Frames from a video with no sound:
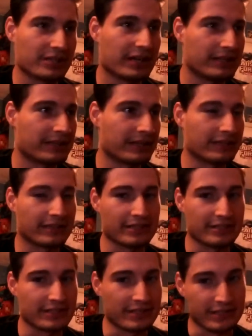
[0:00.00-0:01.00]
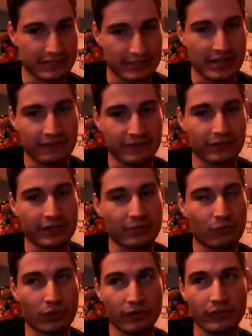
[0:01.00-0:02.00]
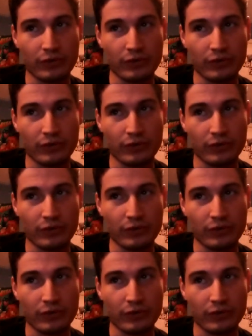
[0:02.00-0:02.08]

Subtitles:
and I think this is definitely one of